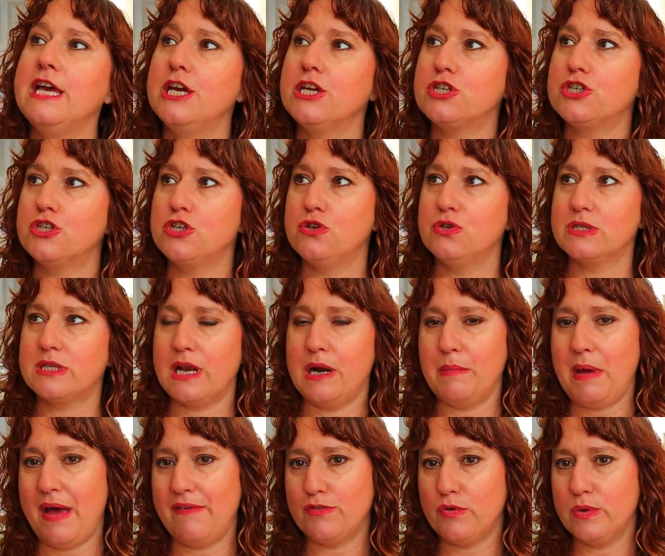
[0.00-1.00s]
issues that
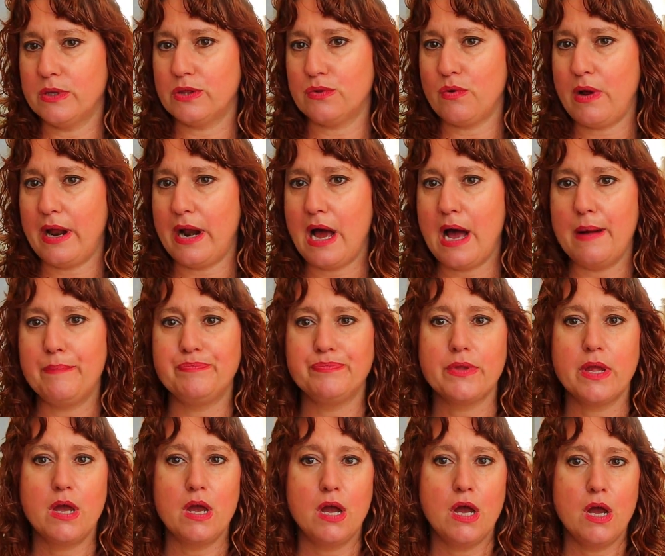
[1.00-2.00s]
I'm having with ThredUp
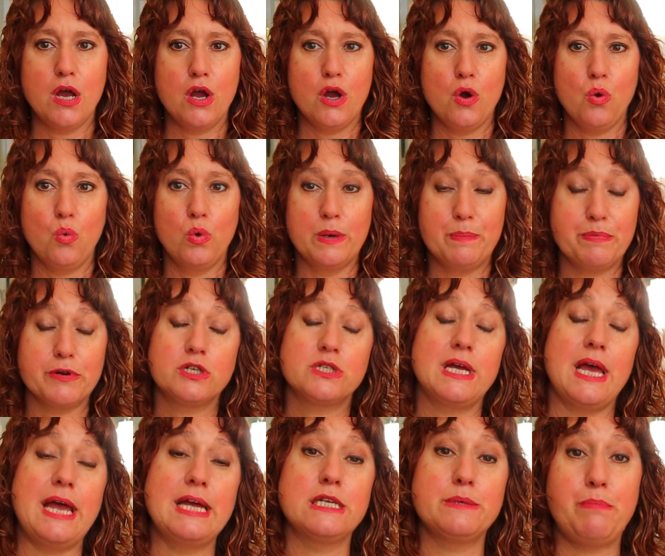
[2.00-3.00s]
would
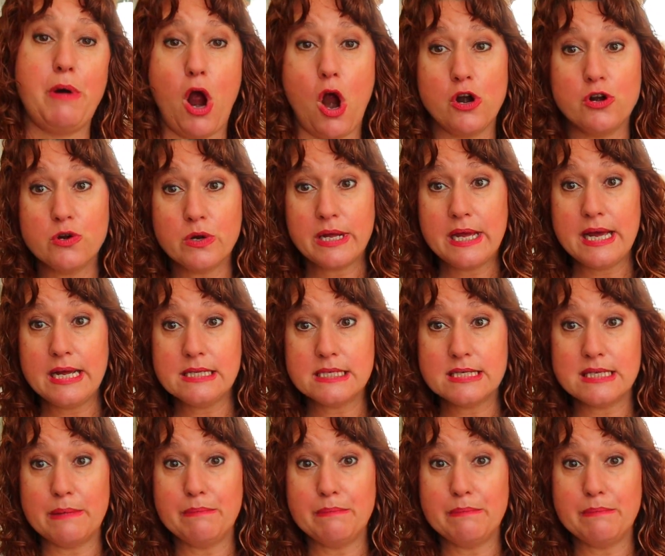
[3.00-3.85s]
pertain to partner kits.